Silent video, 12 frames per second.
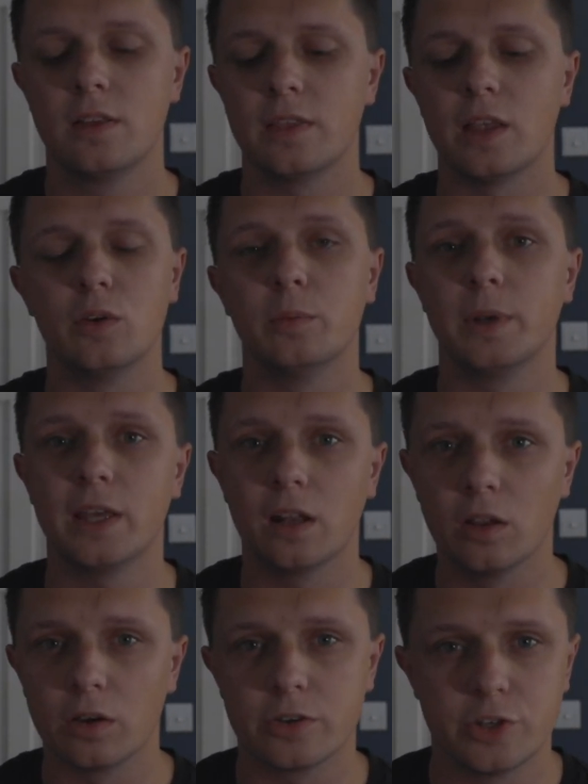they're normally a
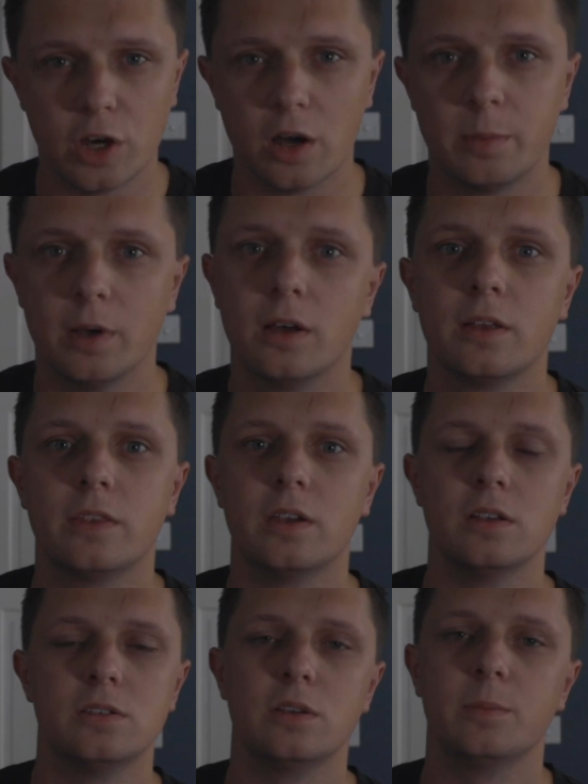lot sharper than
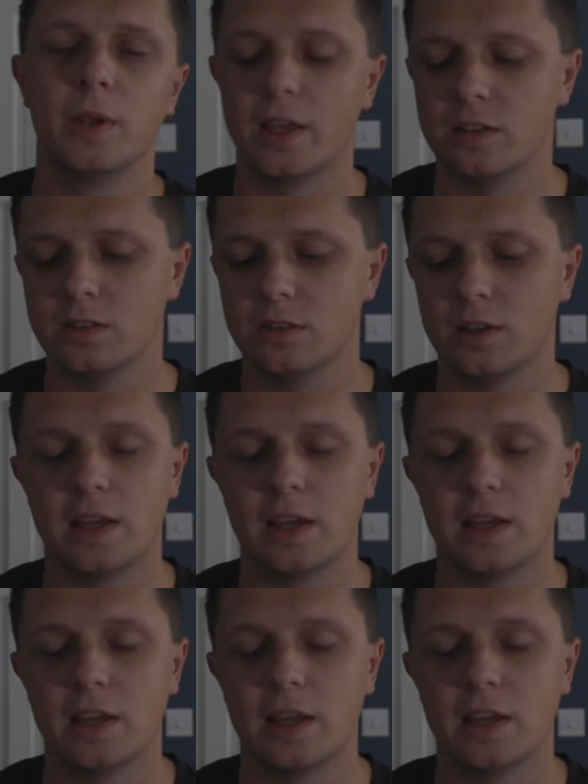a zoom lens,